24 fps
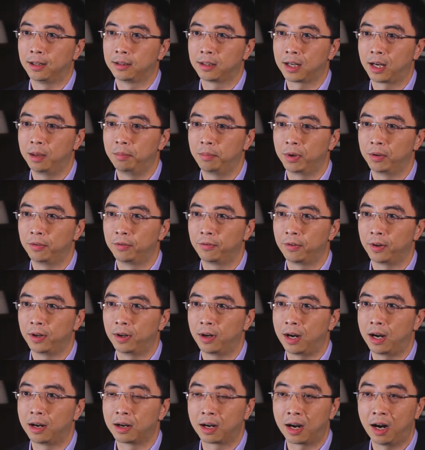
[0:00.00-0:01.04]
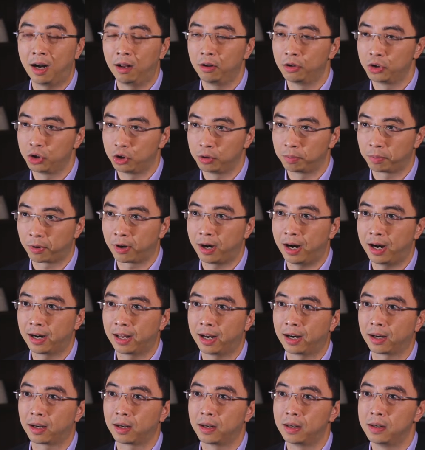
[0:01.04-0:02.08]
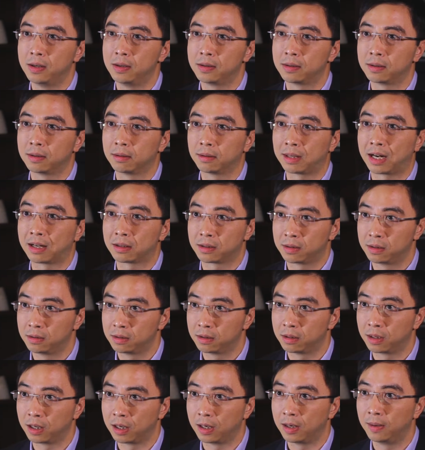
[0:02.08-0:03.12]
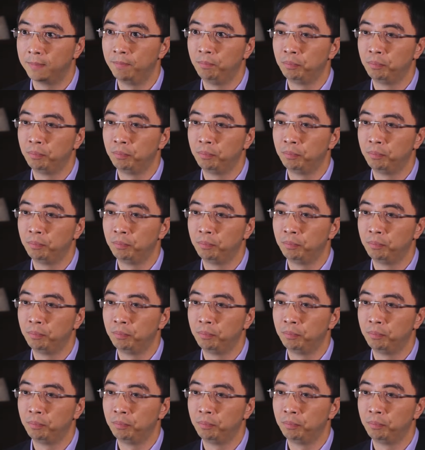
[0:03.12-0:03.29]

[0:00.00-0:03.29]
type of oncology product is the toxicity.